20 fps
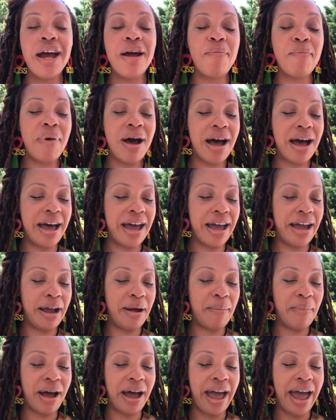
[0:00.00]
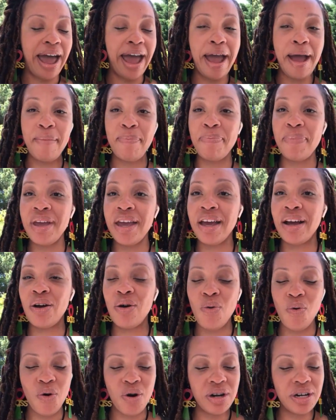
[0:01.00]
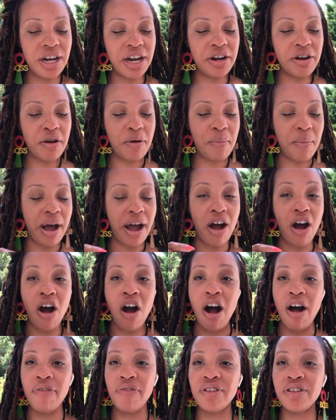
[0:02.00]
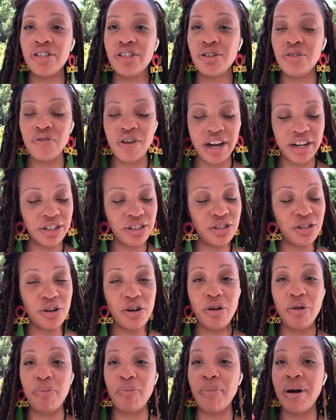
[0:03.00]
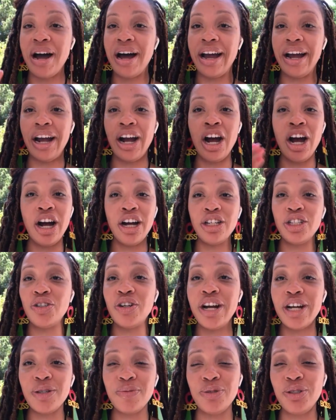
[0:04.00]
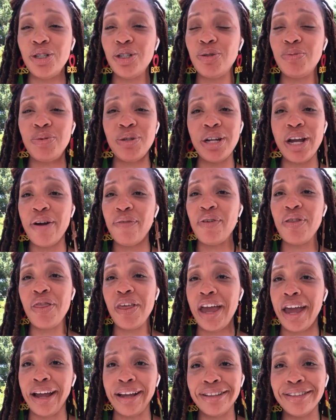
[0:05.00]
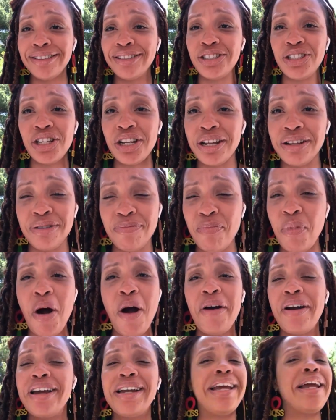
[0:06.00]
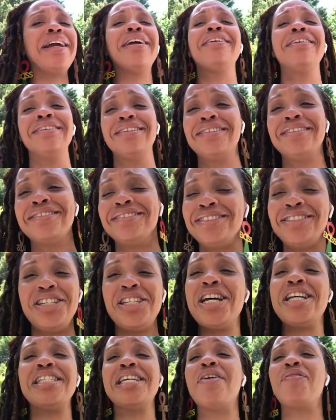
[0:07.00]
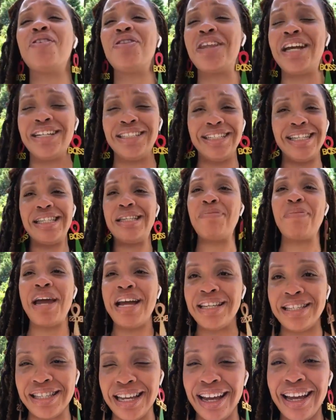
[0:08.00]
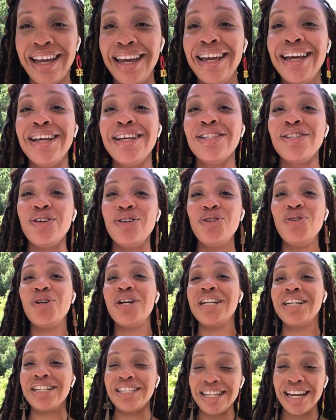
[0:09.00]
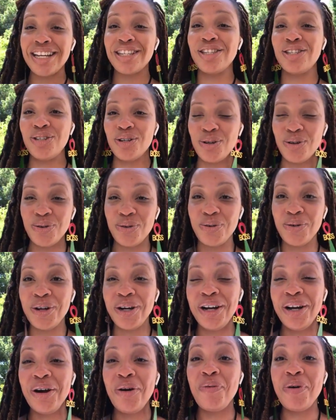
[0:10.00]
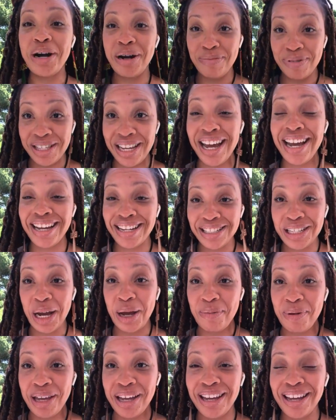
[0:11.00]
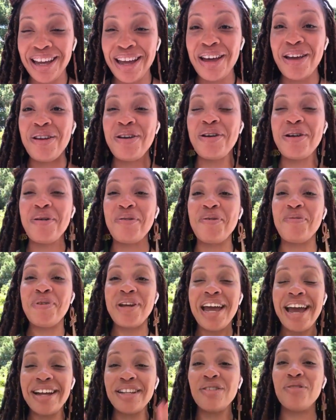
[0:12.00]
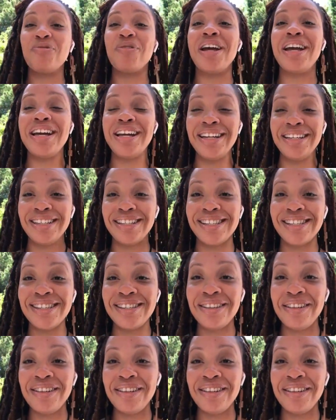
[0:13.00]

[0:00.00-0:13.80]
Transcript: my admin coordinator, my office director, my contracts. She's been everything. Marketing. She does everything. She's amazing. So you can attest to what I'm saying, Jamie. You know, we had to raise,